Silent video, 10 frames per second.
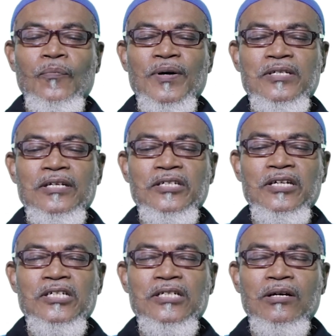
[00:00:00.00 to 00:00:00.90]
our
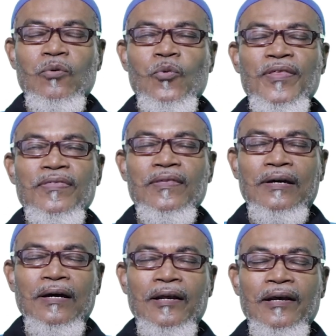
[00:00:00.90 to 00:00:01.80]
percentage with
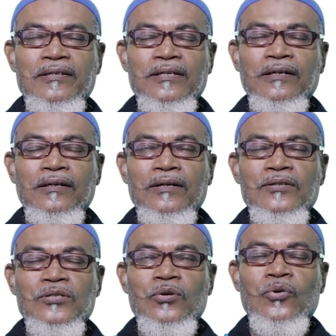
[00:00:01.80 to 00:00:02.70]
a letter.
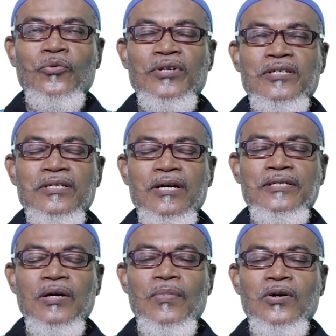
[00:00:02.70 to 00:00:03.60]
So we
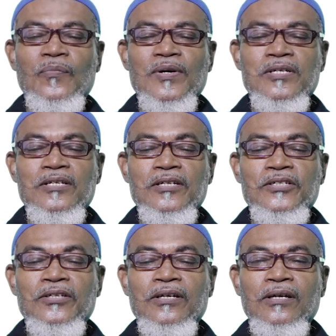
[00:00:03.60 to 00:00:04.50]
discuss about a
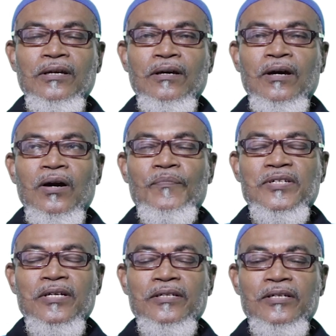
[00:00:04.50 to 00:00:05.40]
percentage D,
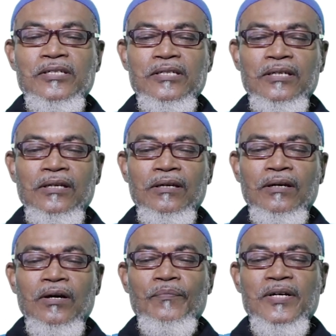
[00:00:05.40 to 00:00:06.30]
percentage
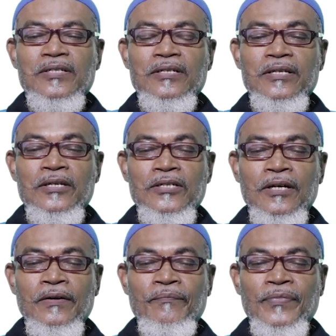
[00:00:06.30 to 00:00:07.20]
C,
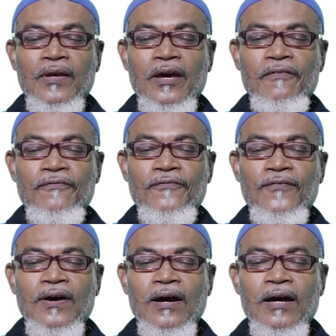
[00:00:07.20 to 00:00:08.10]
percentage
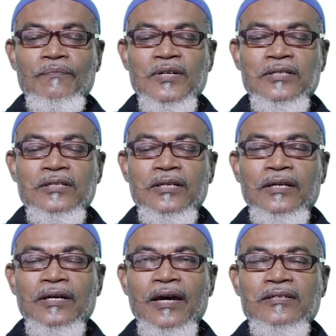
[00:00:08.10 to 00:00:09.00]
F, and
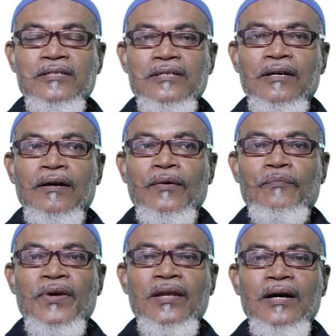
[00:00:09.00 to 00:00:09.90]
percentage S,
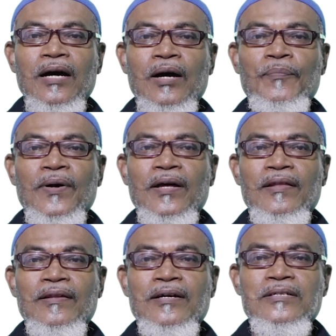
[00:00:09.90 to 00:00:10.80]
meaning up
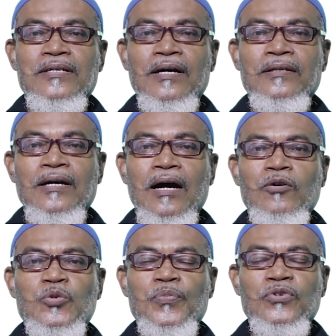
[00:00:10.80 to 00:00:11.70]
that
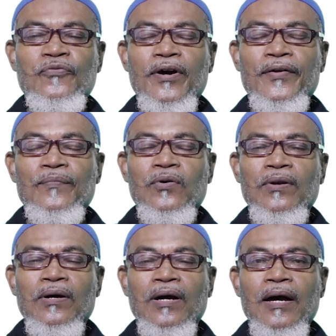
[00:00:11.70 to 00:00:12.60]
the output
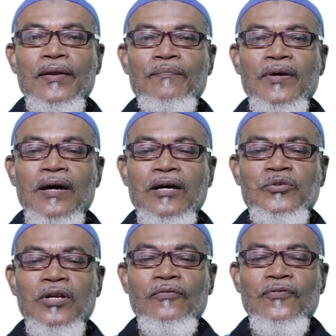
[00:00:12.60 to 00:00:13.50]
variable can be
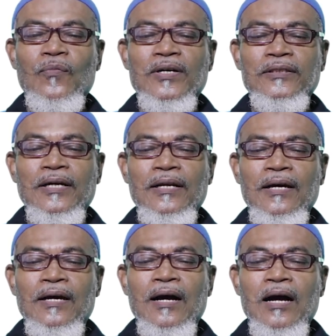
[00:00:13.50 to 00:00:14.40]
actually
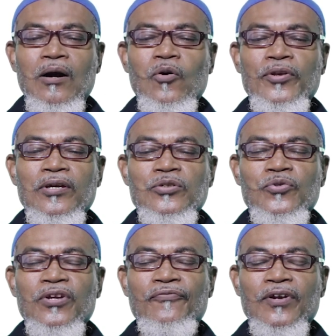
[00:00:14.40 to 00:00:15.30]
formatted
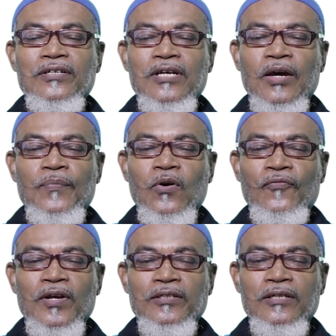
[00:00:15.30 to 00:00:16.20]
according to different type
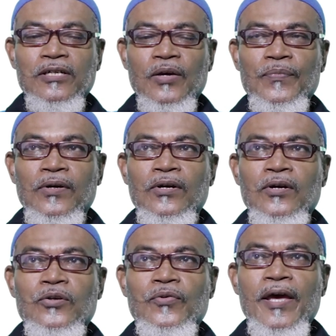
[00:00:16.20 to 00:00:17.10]
of data type.
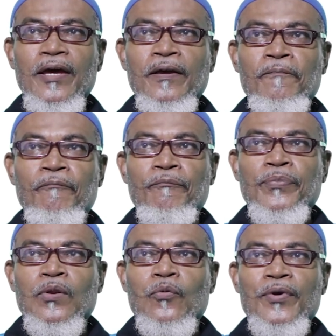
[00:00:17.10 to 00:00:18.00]
Today,
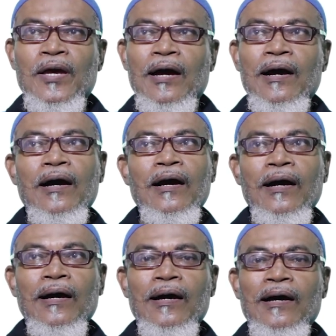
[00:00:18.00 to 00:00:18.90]
we
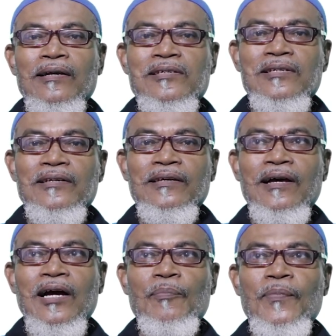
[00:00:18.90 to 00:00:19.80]
are
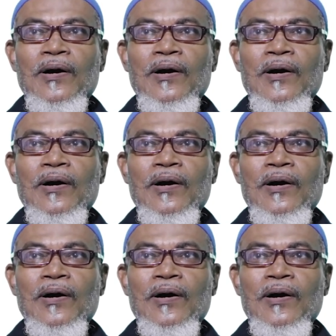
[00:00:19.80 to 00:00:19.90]
starting